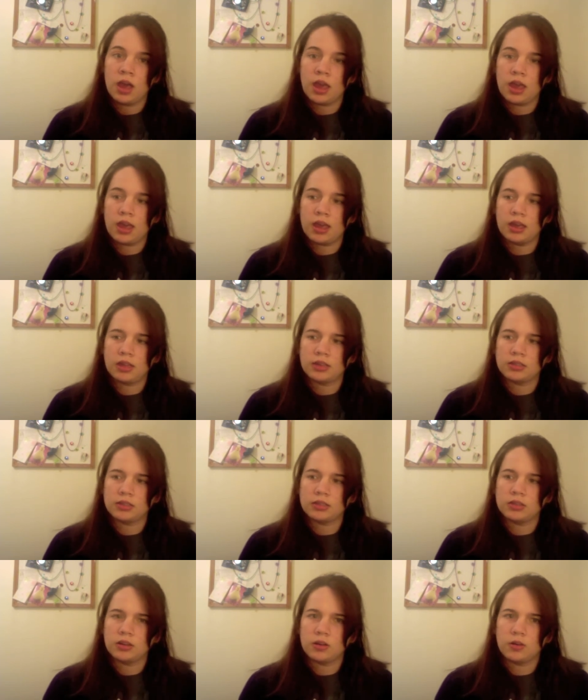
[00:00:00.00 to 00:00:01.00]
And
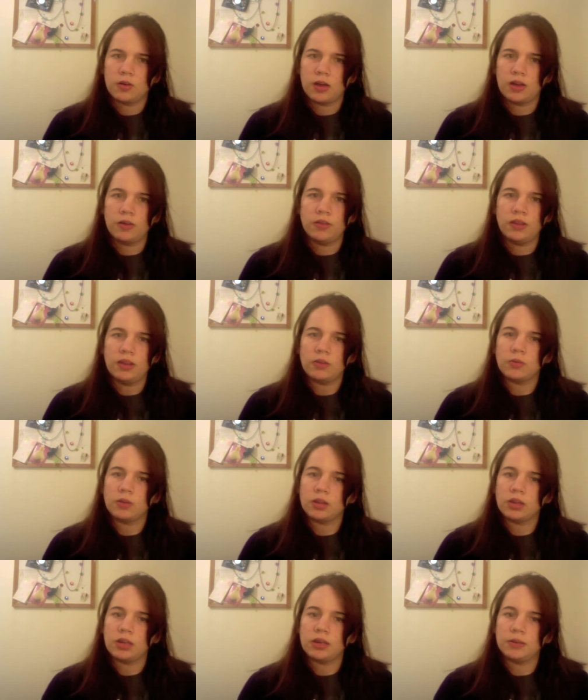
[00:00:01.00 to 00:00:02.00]
though I don't think it
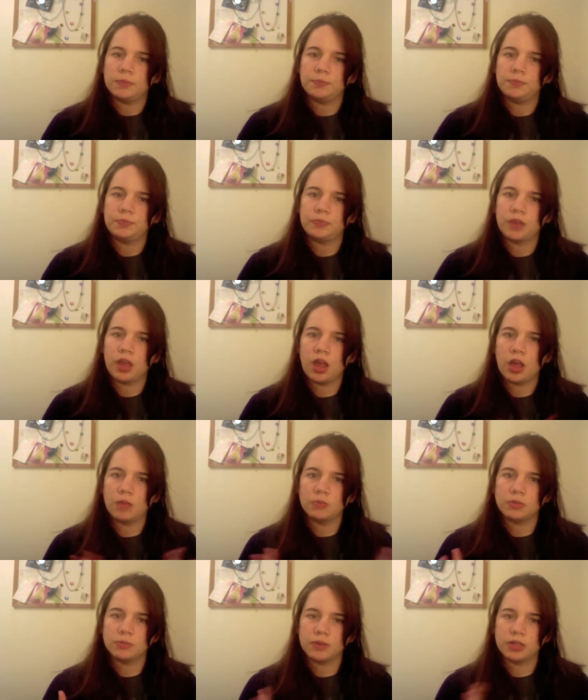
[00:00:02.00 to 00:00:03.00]
really
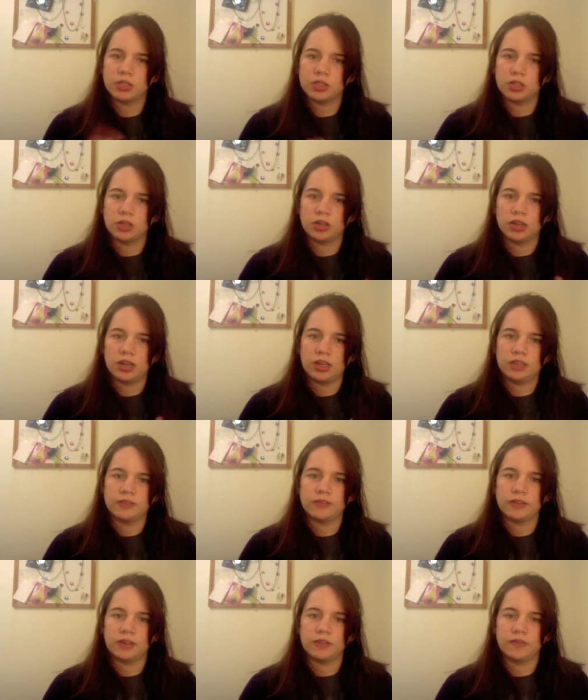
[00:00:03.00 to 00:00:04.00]
helps much to look at each
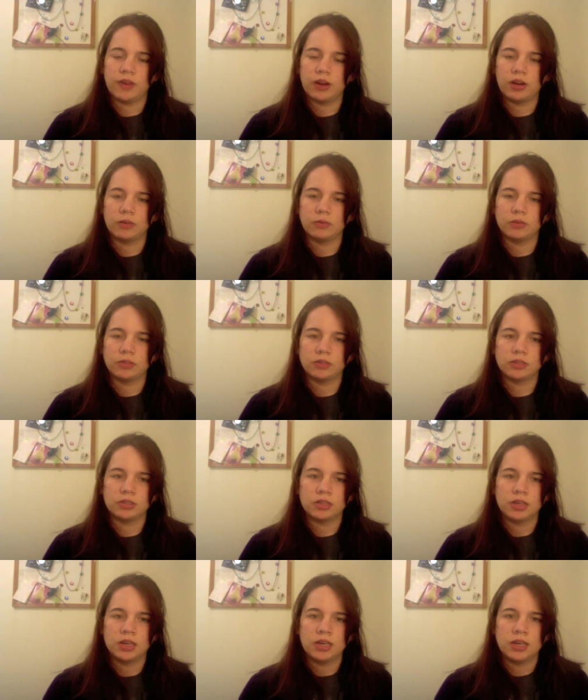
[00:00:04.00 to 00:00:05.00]
of the
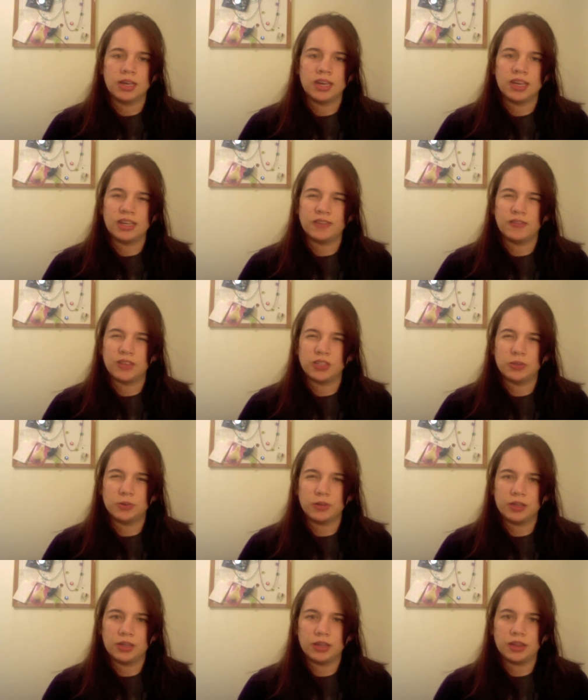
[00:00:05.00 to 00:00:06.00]
variables
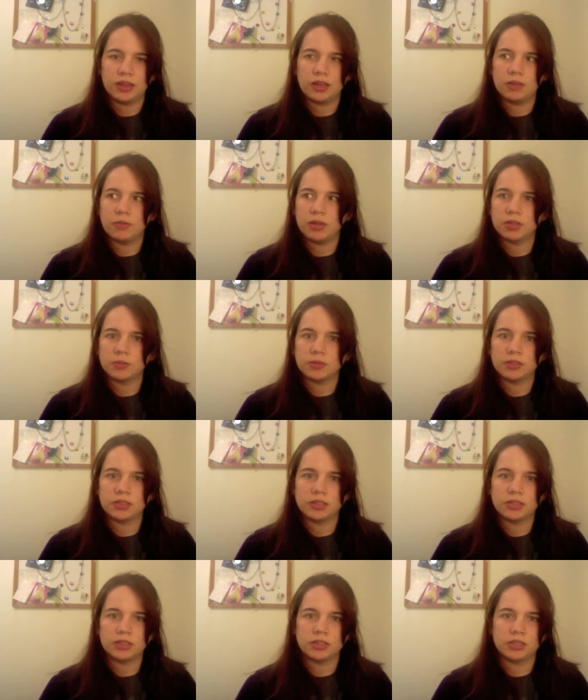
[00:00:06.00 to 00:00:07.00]
individually, I think it makes more
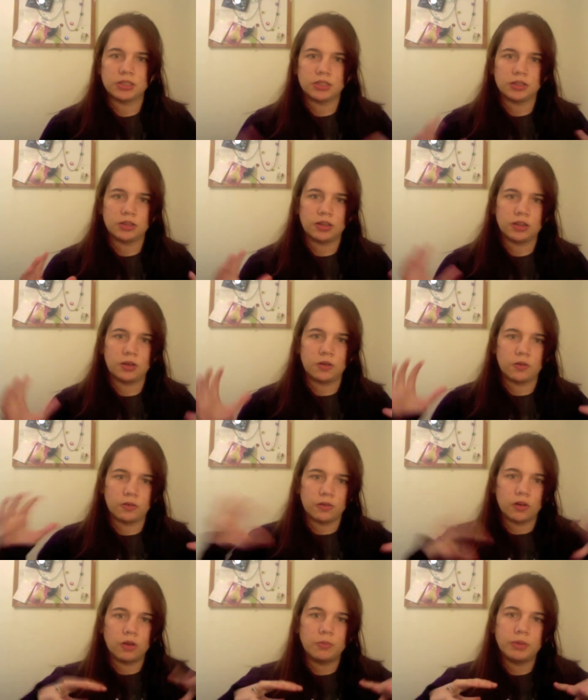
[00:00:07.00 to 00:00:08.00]
sense to just look at the
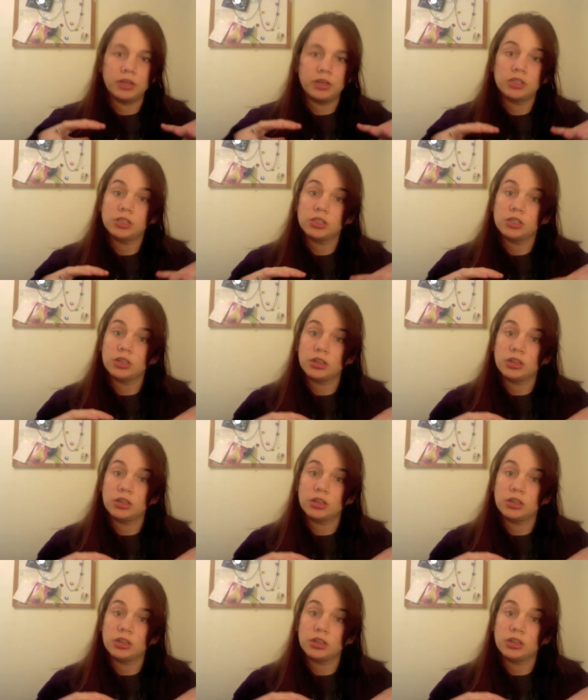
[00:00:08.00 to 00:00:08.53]
overall picture.